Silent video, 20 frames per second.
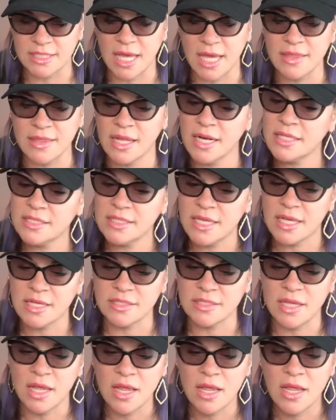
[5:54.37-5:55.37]
And then it
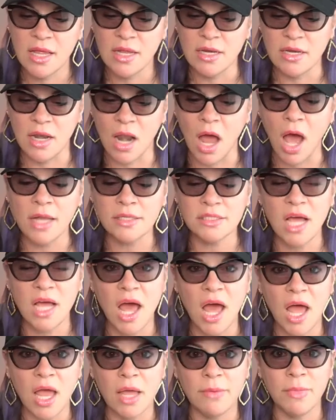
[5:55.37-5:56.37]
says, not
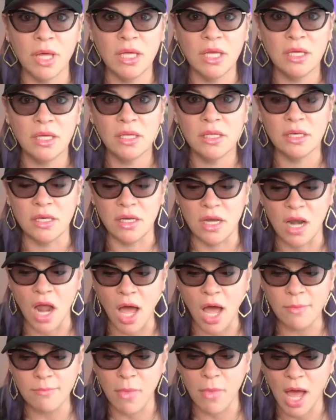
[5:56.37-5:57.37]
time,
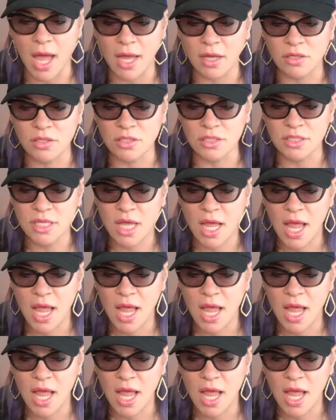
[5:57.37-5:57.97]
not miles,